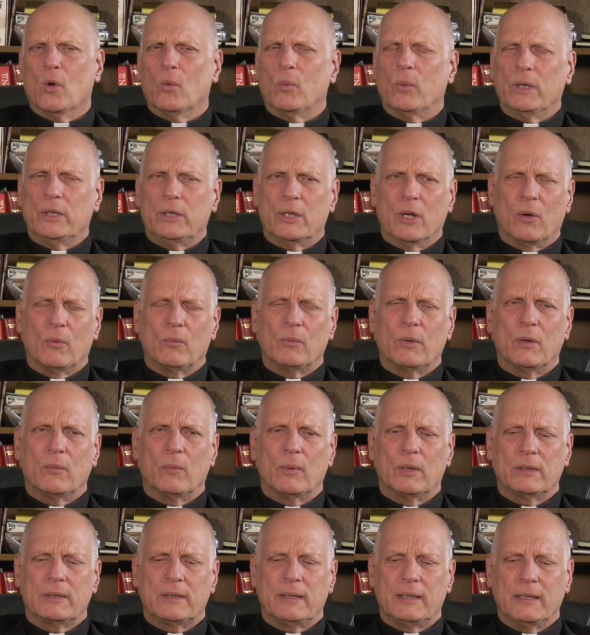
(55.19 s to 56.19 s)
We don't know
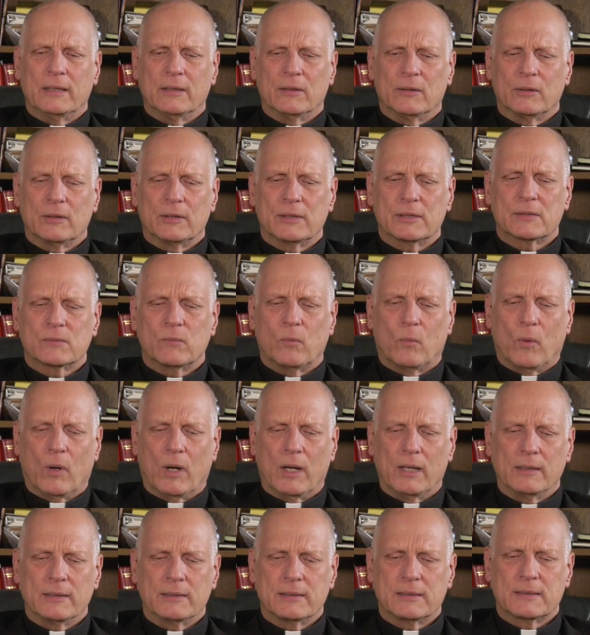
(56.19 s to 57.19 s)
what the illness
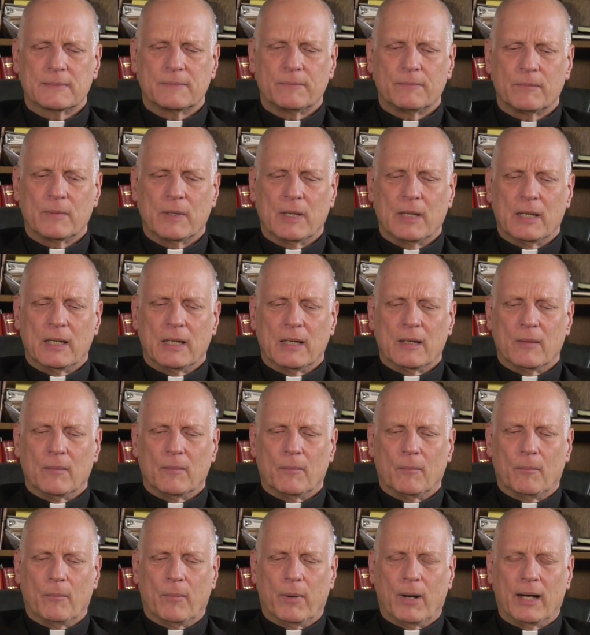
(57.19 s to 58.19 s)
was,
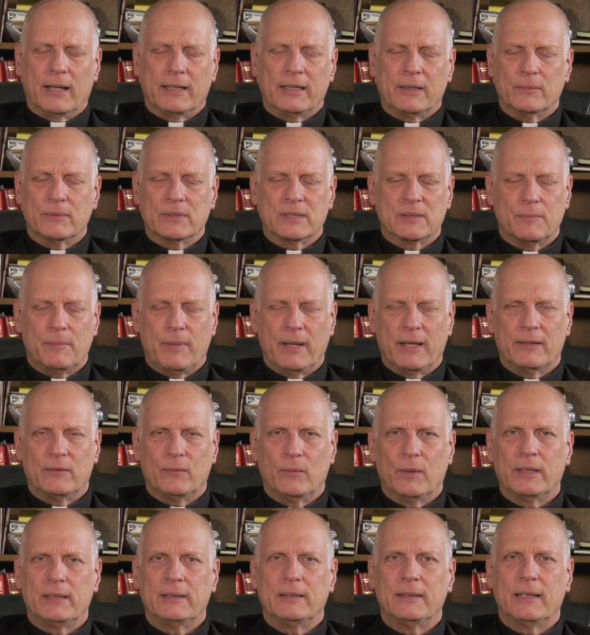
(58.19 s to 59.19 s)
but he was
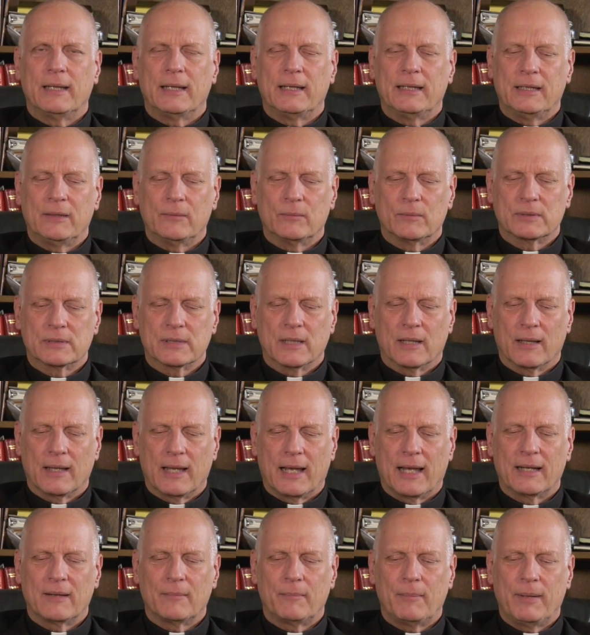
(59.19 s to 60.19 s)
bedridden and he was in a
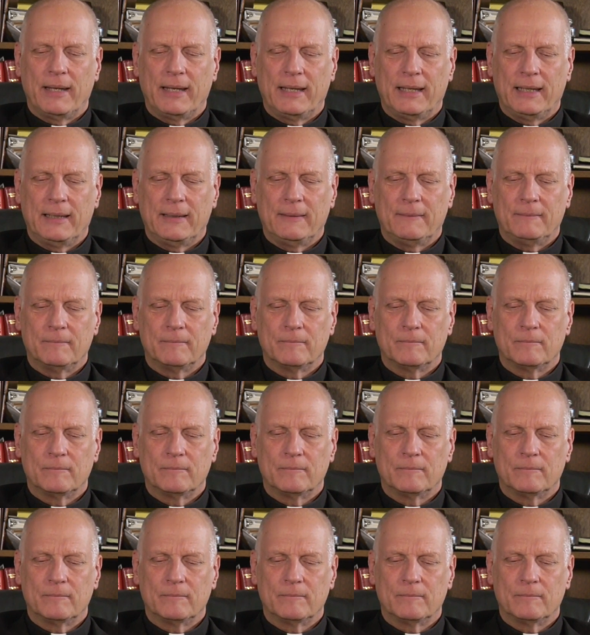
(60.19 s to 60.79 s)
lot of pain.